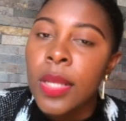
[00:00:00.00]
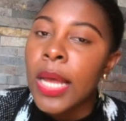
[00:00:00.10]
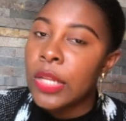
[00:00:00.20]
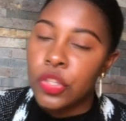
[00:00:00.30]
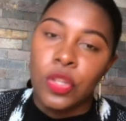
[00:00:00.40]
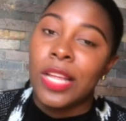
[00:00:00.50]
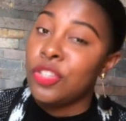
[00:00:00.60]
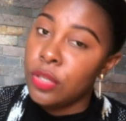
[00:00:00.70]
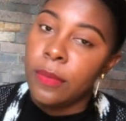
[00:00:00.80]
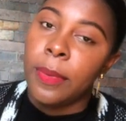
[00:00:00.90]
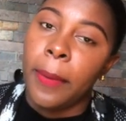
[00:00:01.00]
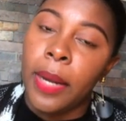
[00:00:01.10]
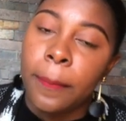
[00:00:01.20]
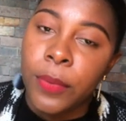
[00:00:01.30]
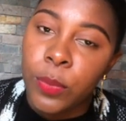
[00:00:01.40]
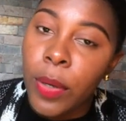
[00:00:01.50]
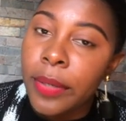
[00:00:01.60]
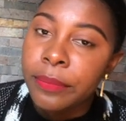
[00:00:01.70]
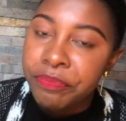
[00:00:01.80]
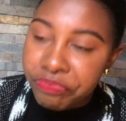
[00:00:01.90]
And so that should be my number
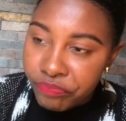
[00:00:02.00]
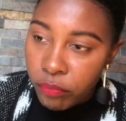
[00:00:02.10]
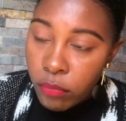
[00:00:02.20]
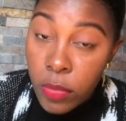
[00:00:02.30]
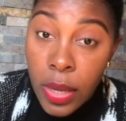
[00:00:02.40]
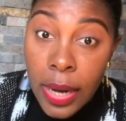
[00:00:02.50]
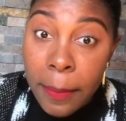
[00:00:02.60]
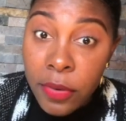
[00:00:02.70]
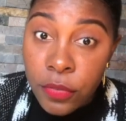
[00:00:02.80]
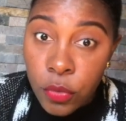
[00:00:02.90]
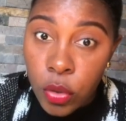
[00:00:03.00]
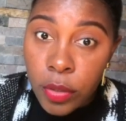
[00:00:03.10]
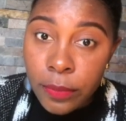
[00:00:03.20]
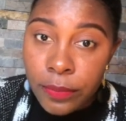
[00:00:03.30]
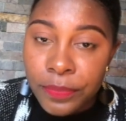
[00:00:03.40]
one. Number four